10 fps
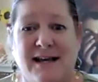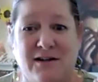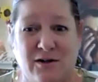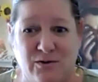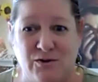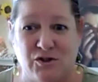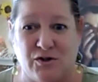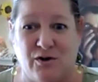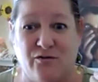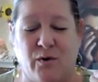and
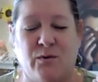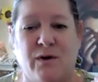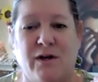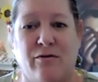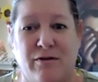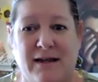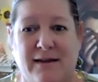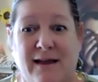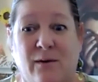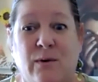illusion of what we are
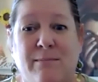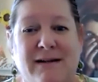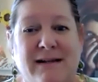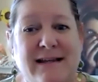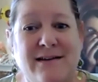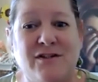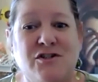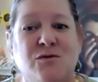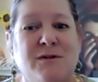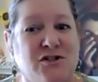thinking that we believe it
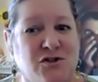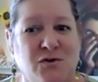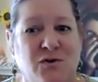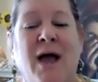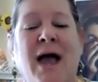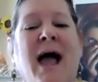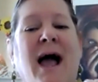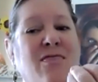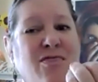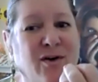to be true
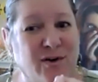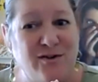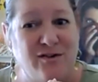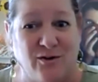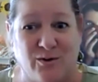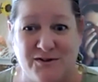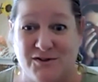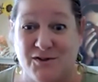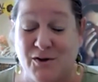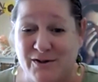and those
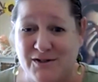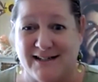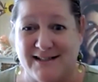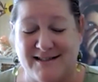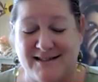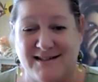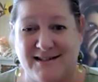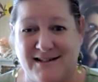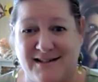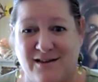thoughts hurt us
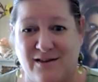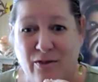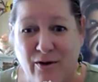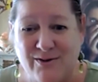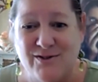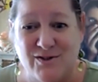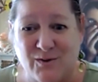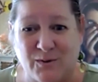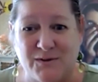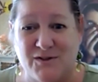those
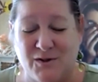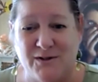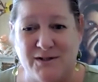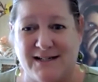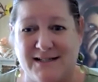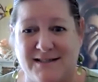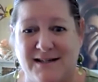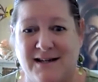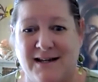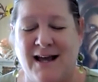thoughts hurt us
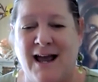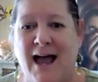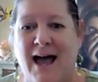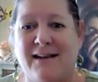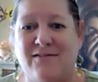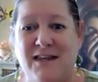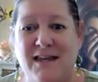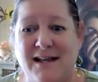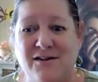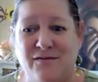and at the
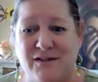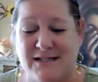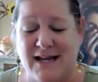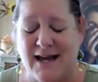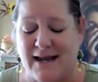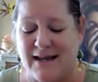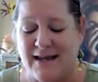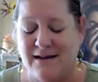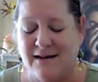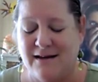end of the day